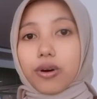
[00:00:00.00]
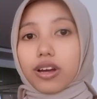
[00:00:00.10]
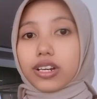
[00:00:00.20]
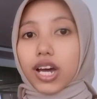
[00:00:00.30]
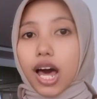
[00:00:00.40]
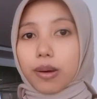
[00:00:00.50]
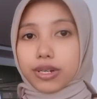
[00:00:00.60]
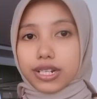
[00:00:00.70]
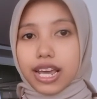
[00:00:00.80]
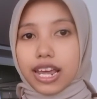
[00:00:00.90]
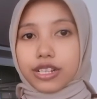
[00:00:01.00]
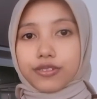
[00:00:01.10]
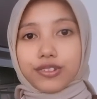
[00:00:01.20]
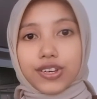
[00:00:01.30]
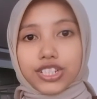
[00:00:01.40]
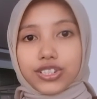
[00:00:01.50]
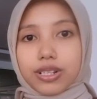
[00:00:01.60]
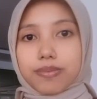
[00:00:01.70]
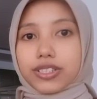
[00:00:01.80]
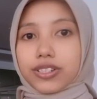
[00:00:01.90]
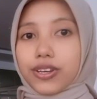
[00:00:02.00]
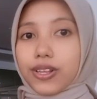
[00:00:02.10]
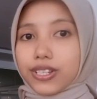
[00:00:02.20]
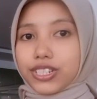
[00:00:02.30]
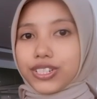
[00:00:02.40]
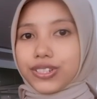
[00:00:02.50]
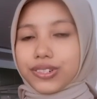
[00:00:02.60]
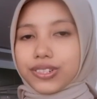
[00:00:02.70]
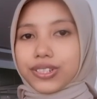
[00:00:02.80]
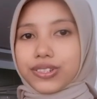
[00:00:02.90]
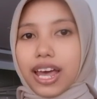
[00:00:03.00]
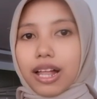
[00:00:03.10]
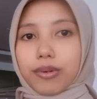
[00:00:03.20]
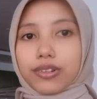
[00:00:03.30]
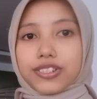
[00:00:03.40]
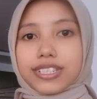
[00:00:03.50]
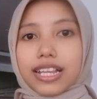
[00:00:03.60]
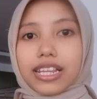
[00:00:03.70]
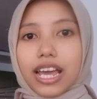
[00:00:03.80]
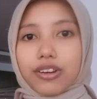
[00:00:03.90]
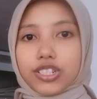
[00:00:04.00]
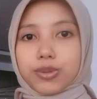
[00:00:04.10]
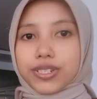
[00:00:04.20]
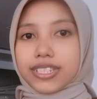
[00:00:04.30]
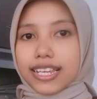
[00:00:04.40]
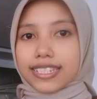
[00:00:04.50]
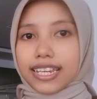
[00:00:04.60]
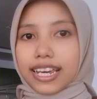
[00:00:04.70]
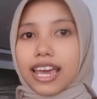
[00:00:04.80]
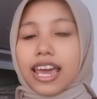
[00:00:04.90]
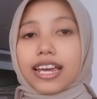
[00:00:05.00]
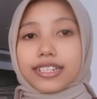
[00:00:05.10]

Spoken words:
One common and influential methodology used to help understand language processing